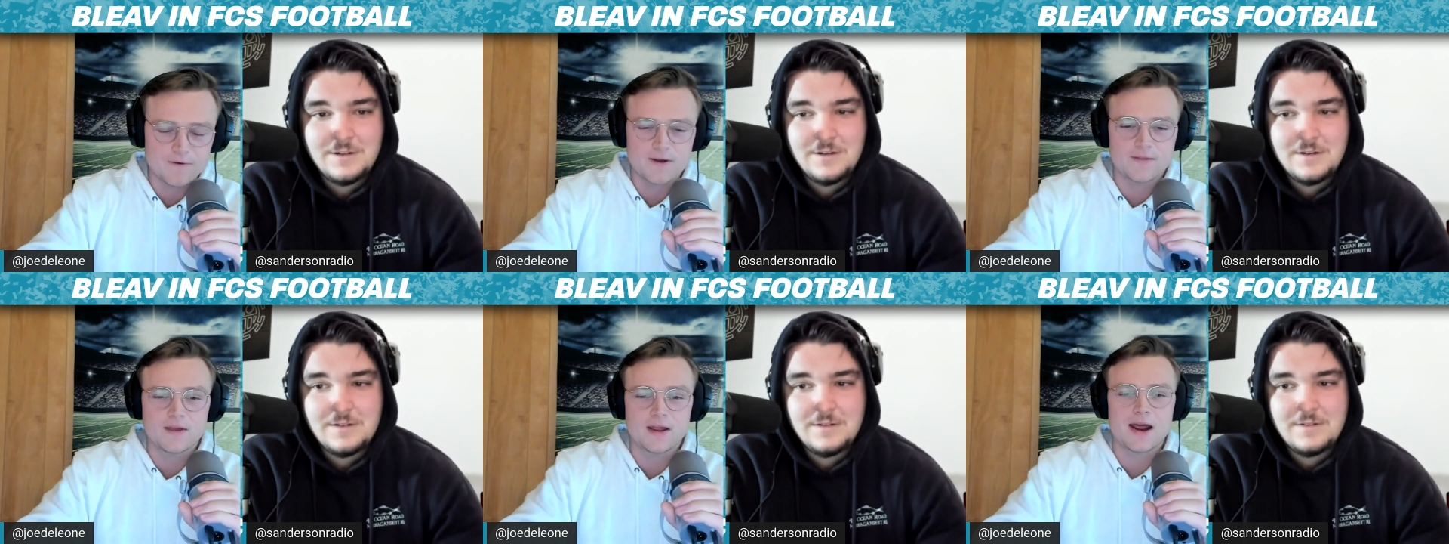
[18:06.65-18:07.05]

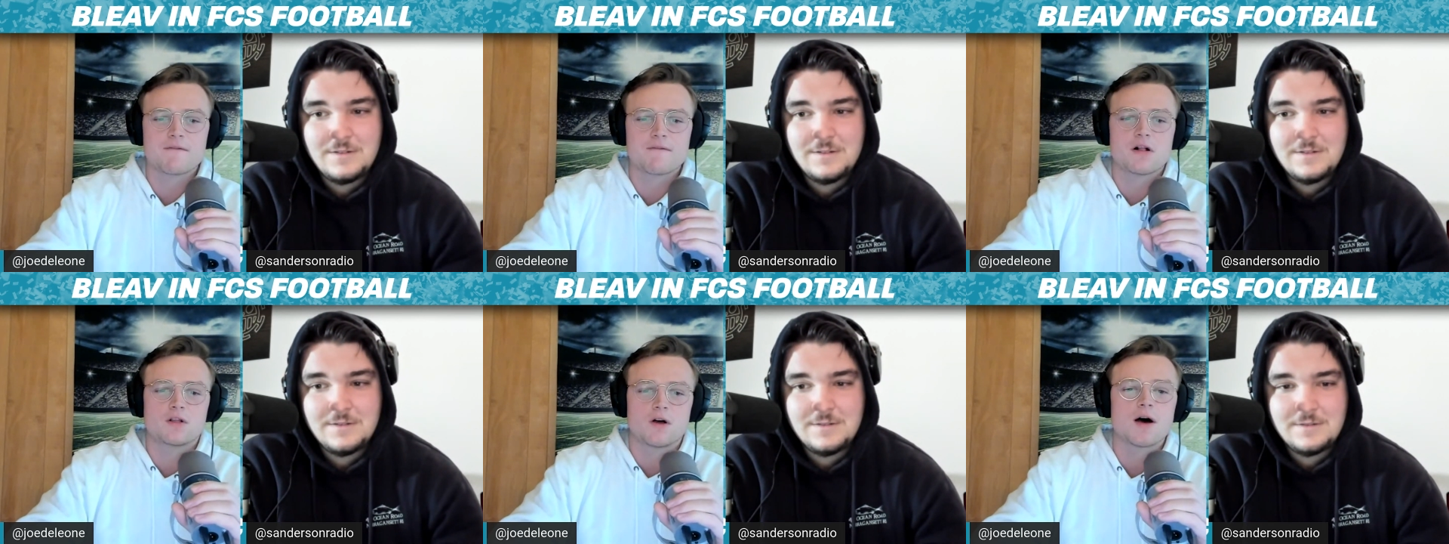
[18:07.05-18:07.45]
Speaker 1: and they have
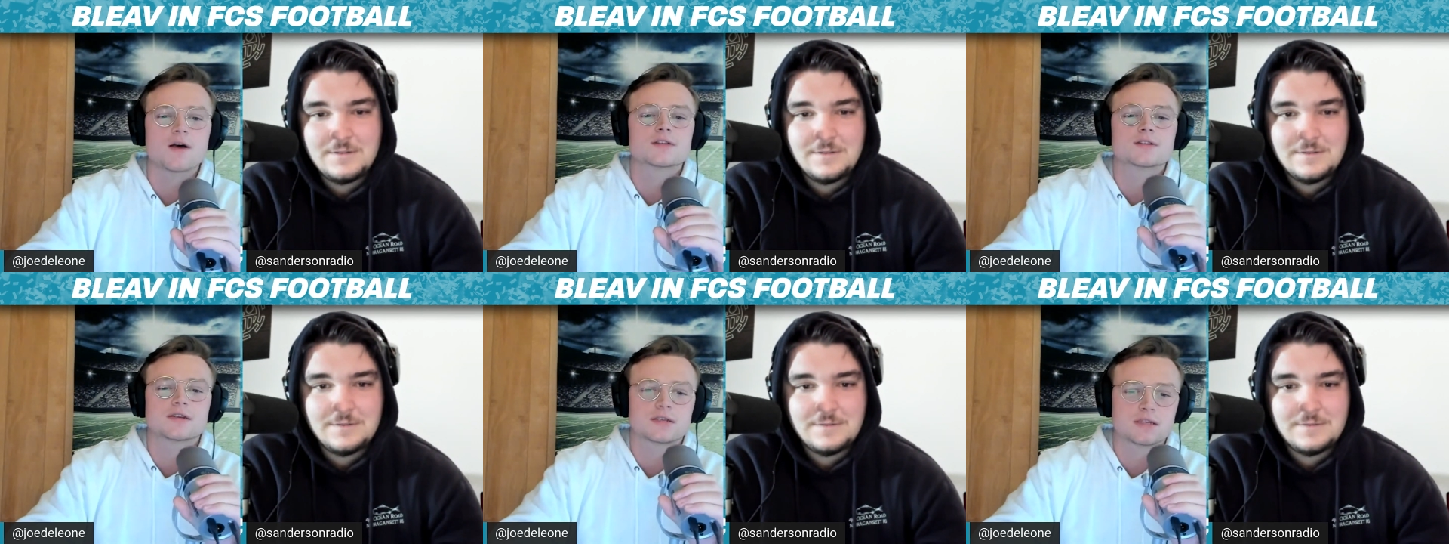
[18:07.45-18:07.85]
a loss
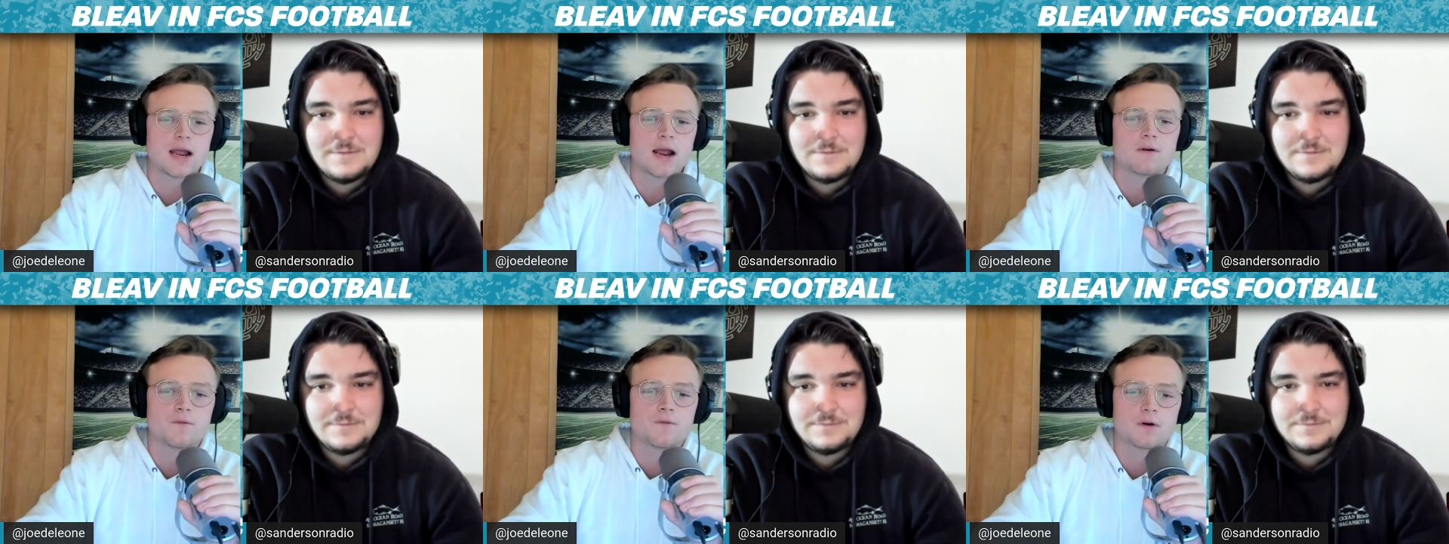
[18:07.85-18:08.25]
to
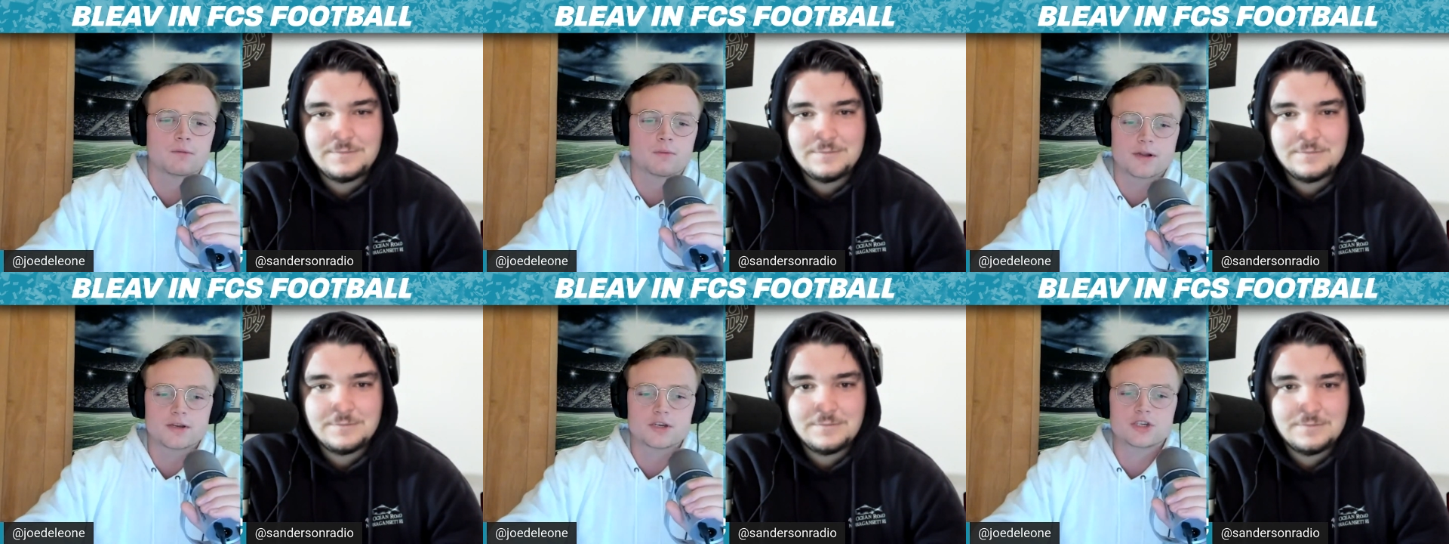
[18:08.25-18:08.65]
Samford,
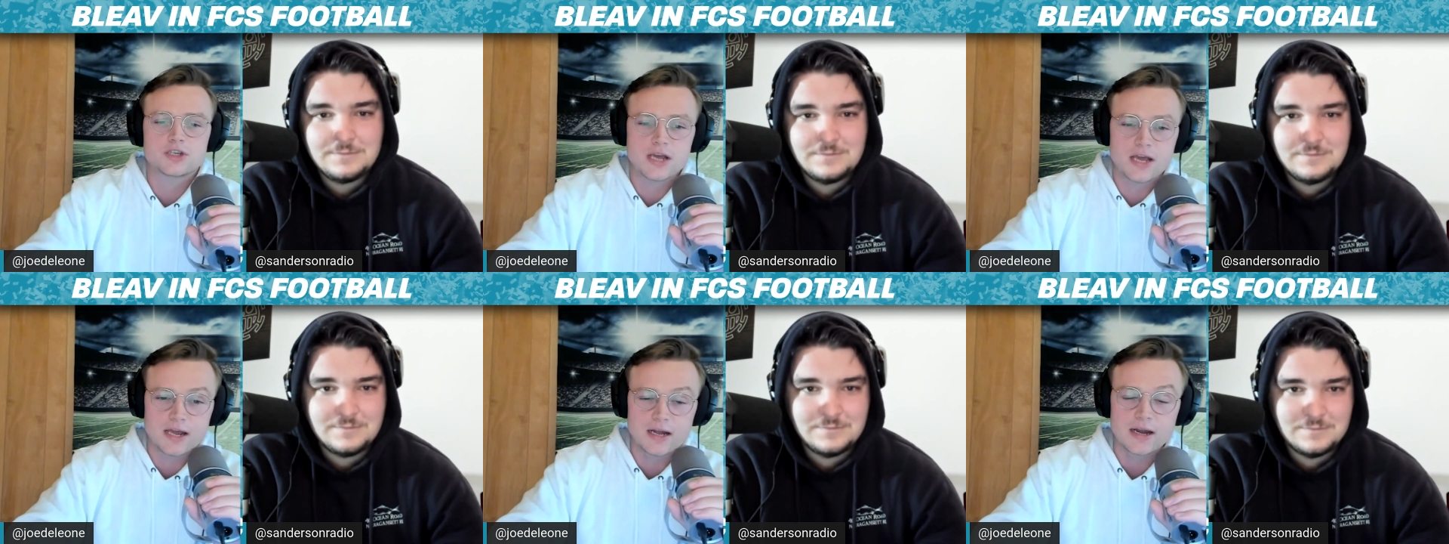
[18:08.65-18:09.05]
which
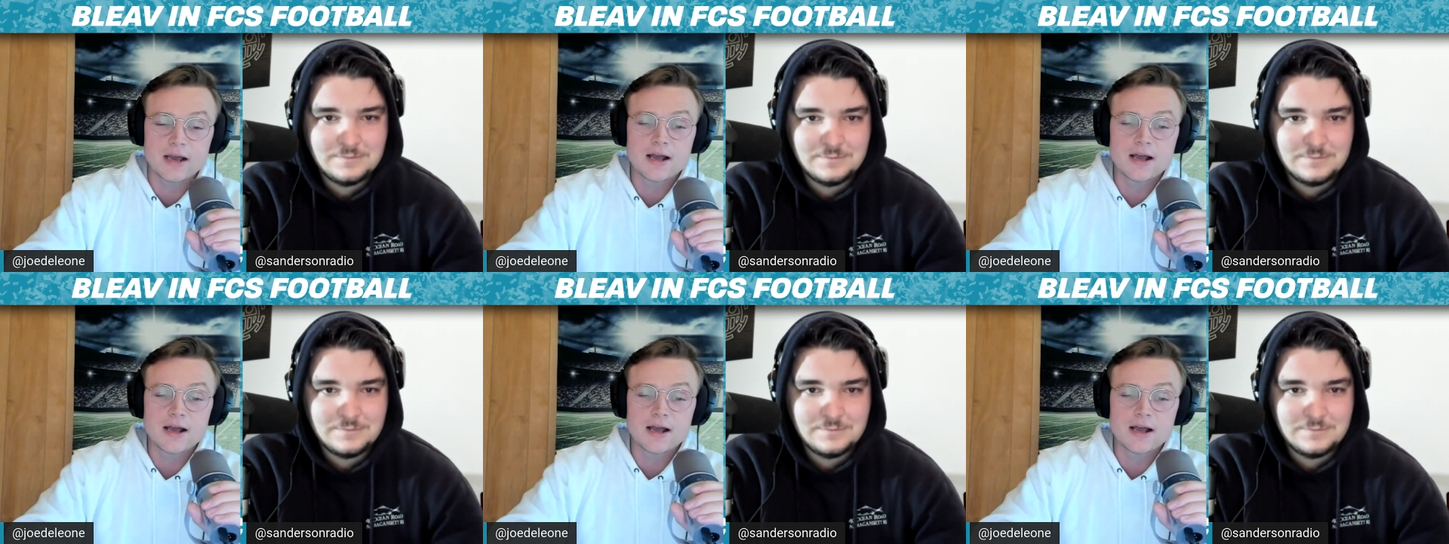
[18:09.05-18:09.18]
did.